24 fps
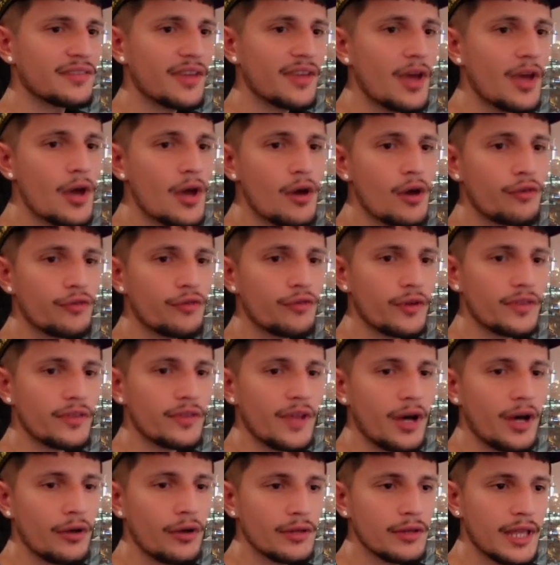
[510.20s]
For
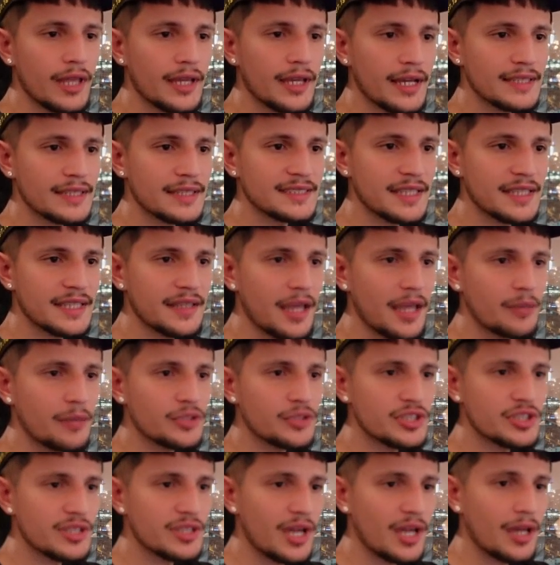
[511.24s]
now, like I said, I'm
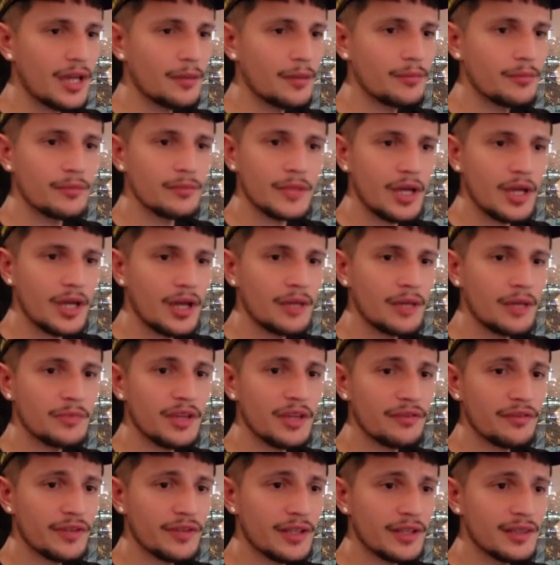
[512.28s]
just I'm I'm
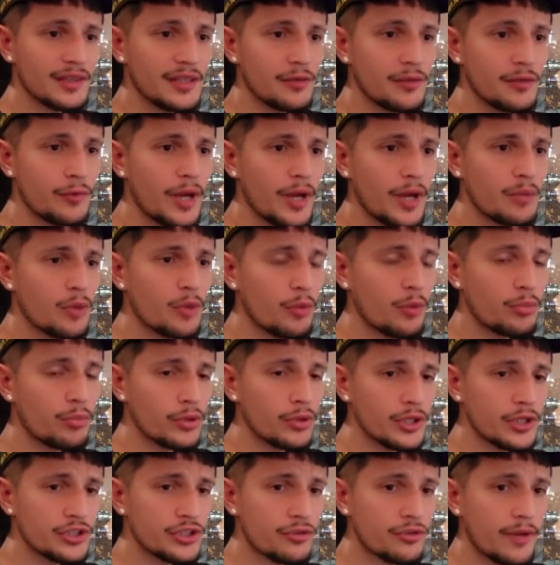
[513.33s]
definitely way more
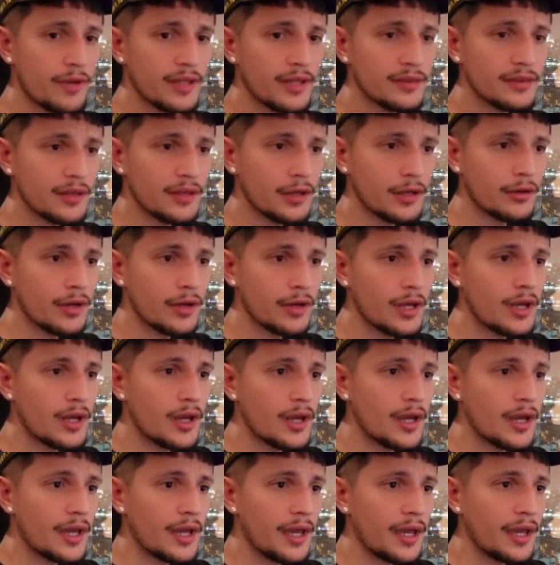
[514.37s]
bullish right now
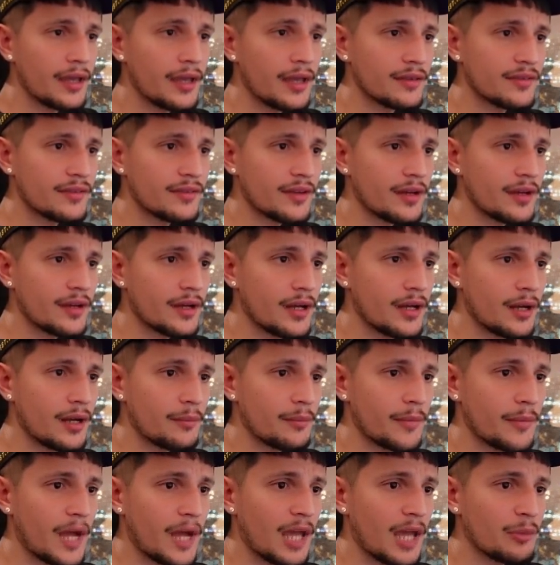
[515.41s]
and um,
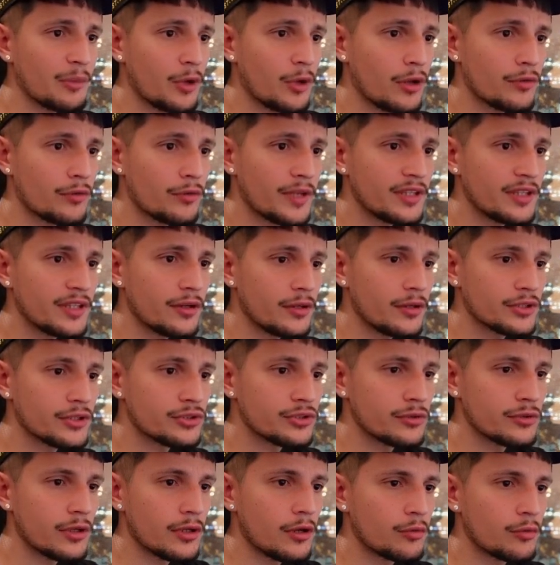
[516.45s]
I'm already also in
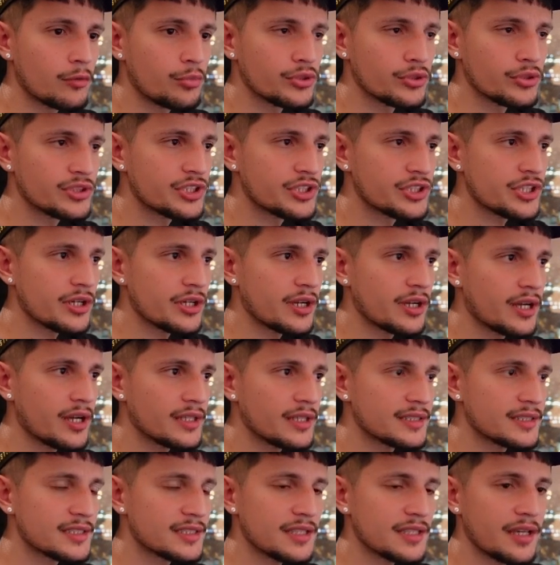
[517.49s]
a long position
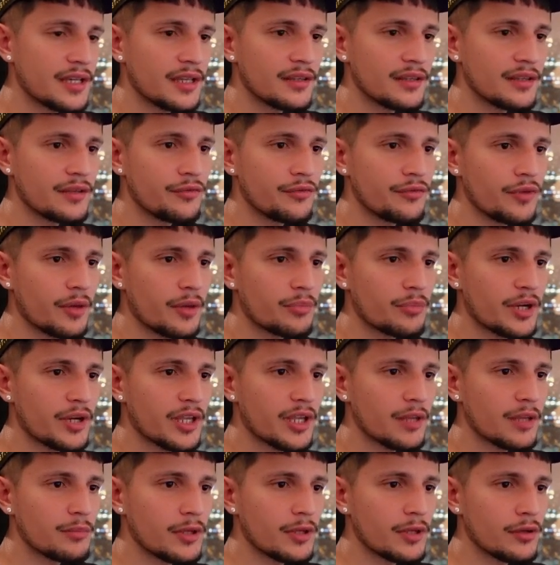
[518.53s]
guys and if we are
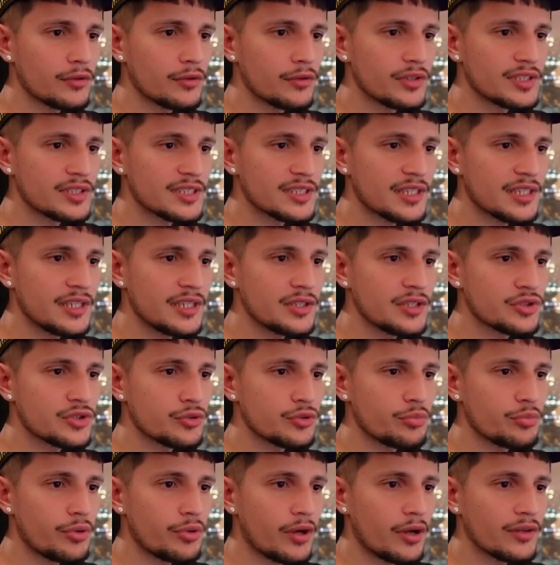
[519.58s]
breaking below this key
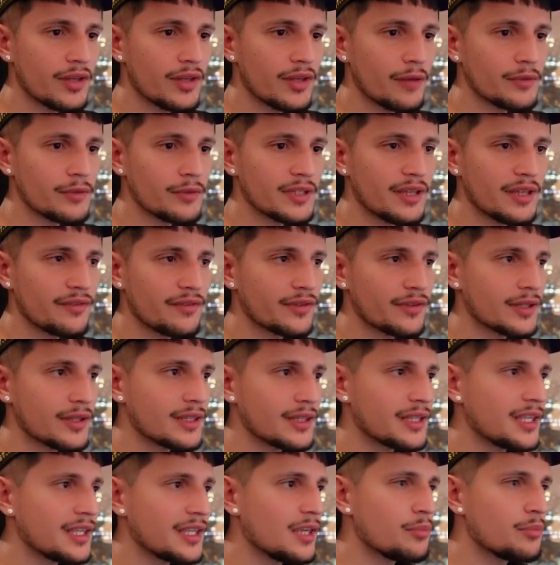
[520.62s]
support I will definitely
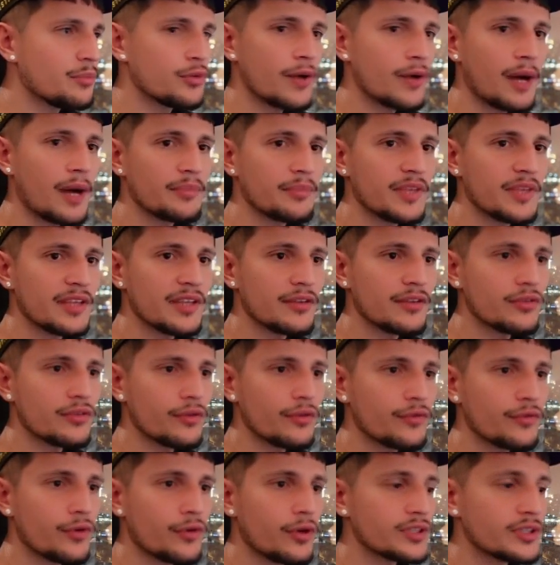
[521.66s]
keep you updated of
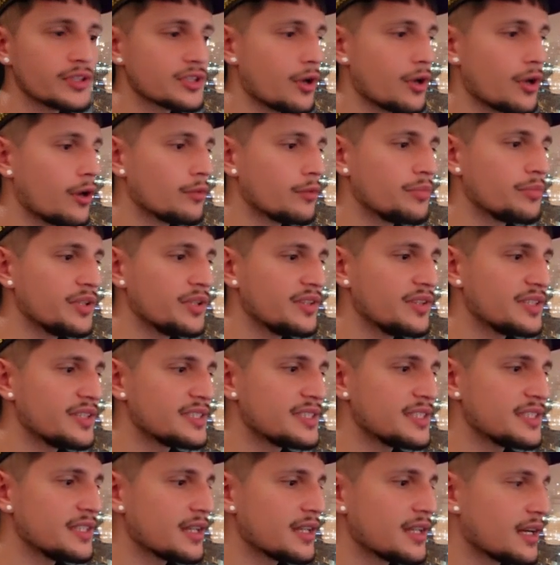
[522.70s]
course on
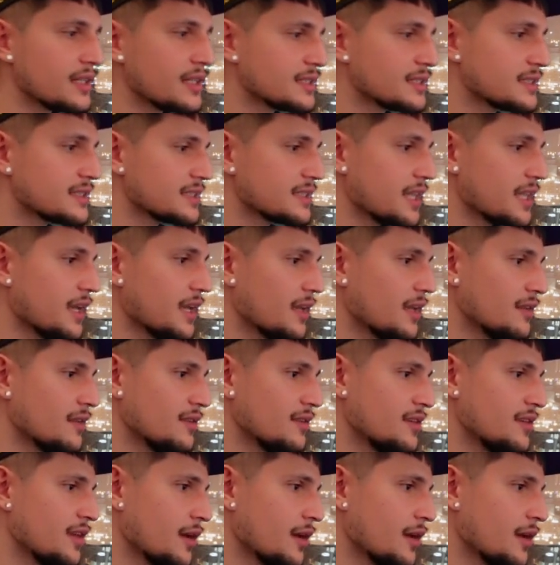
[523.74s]
BTC guys and yeah